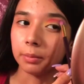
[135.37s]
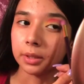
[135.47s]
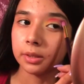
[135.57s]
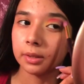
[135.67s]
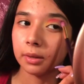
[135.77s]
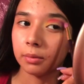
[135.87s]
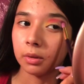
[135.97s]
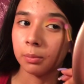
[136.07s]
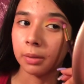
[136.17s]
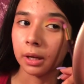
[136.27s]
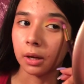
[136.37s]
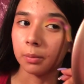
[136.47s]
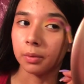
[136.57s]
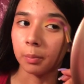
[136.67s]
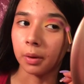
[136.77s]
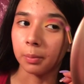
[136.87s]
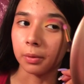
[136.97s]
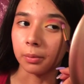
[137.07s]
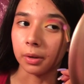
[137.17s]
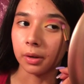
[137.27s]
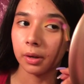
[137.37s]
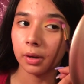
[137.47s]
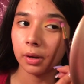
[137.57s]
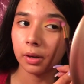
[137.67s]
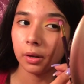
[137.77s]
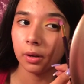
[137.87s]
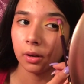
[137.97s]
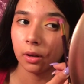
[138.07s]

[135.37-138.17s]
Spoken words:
My brush didn't really pick up the purple real good,